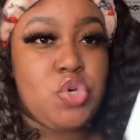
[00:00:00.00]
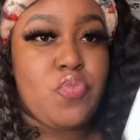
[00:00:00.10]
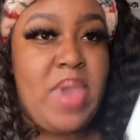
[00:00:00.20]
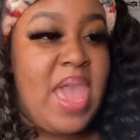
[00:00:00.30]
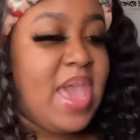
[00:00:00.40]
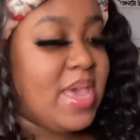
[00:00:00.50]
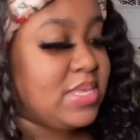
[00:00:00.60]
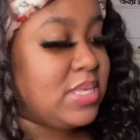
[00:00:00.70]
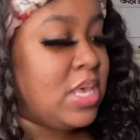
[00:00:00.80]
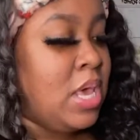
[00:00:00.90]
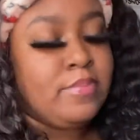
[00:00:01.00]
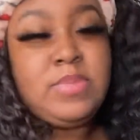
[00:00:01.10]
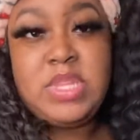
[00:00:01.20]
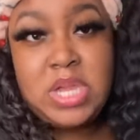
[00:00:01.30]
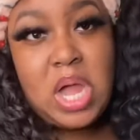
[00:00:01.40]

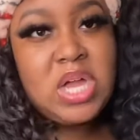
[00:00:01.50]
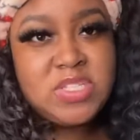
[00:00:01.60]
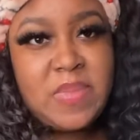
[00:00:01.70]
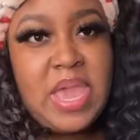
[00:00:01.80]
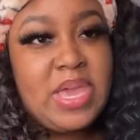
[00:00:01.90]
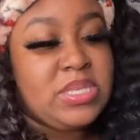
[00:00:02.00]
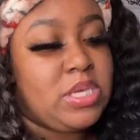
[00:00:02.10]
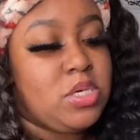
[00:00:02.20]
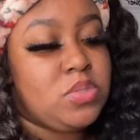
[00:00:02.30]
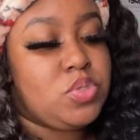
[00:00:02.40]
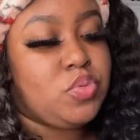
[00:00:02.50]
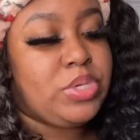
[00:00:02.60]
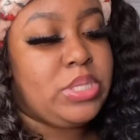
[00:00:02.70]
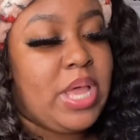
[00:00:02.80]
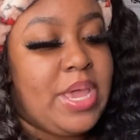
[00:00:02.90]
mask, the gauze mask. It comes
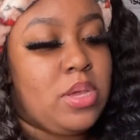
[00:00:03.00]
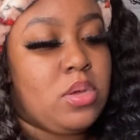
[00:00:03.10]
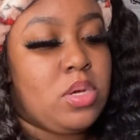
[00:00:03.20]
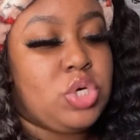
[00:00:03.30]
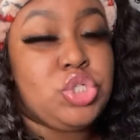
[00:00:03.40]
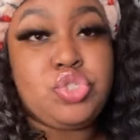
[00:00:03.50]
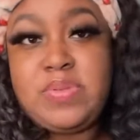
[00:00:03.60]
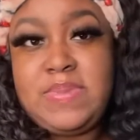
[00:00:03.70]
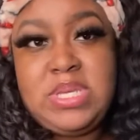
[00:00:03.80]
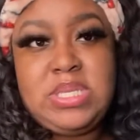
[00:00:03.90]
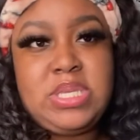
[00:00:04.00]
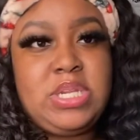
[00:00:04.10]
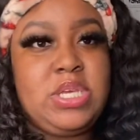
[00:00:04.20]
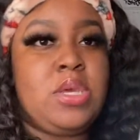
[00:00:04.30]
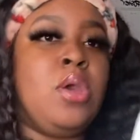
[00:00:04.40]
with like 100 of these in
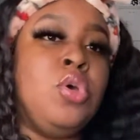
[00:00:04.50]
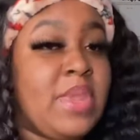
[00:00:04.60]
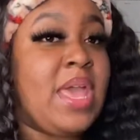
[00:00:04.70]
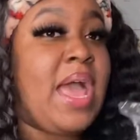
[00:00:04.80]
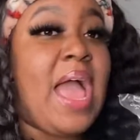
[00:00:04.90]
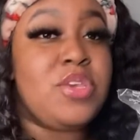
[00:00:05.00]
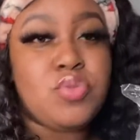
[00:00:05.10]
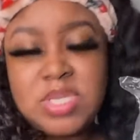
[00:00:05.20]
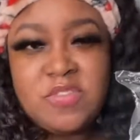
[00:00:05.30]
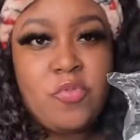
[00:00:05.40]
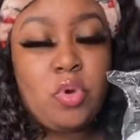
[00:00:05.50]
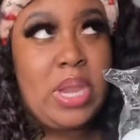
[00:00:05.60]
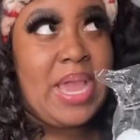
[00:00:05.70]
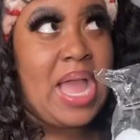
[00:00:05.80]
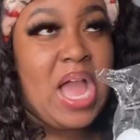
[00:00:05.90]
it. I use these for
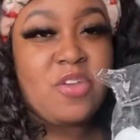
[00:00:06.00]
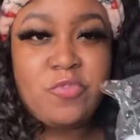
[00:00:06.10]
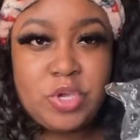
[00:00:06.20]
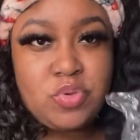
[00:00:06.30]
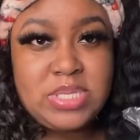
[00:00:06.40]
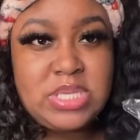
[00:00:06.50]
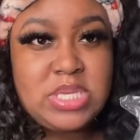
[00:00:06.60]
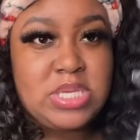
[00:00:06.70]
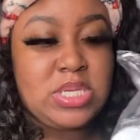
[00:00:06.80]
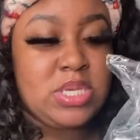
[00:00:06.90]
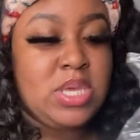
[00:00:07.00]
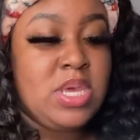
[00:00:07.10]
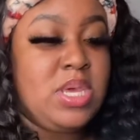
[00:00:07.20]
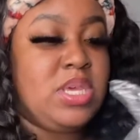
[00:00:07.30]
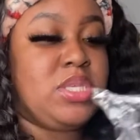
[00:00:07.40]
like high frequency.
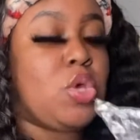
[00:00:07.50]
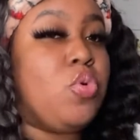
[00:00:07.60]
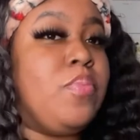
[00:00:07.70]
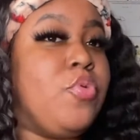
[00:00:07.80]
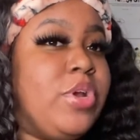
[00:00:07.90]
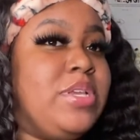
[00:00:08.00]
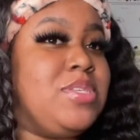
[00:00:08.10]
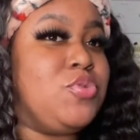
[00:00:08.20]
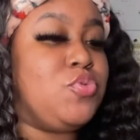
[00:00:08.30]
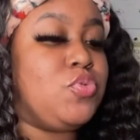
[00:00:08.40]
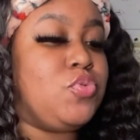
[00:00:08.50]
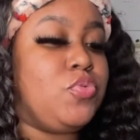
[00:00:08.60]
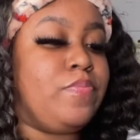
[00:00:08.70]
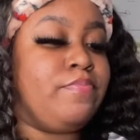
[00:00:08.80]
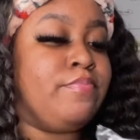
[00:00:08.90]
It's so important to
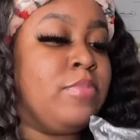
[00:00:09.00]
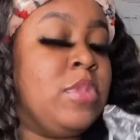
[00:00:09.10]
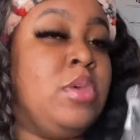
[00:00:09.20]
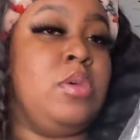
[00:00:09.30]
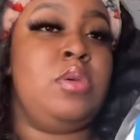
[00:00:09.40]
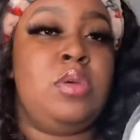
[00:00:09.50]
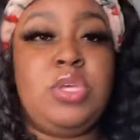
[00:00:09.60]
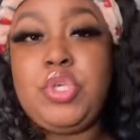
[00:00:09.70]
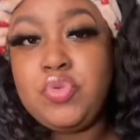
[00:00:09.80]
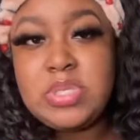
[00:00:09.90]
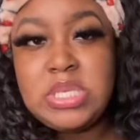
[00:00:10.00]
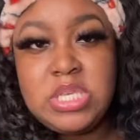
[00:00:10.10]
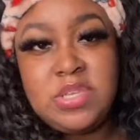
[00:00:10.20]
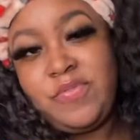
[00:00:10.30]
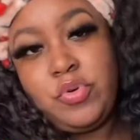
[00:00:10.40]
use
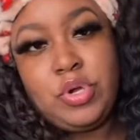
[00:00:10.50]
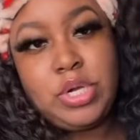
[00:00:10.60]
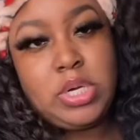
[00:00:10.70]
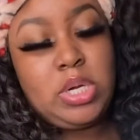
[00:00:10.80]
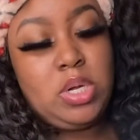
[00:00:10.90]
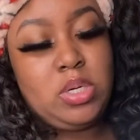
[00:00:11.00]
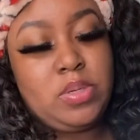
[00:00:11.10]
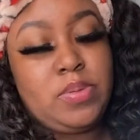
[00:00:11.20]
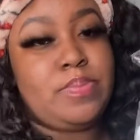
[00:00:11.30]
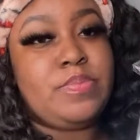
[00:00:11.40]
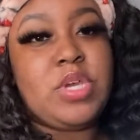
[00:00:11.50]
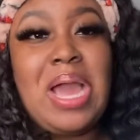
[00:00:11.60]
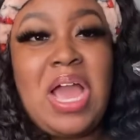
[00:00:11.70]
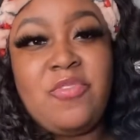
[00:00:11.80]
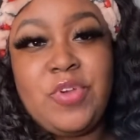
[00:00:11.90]
these for your
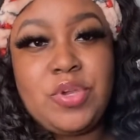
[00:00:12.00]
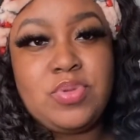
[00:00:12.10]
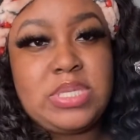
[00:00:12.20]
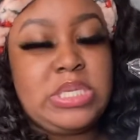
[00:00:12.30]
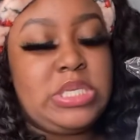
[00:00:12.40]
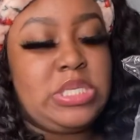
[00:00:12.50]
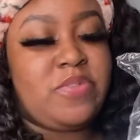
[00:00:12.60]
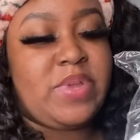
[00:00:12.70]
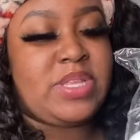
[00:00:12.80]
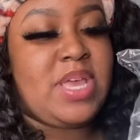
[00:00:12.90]
high frequency stuff like that,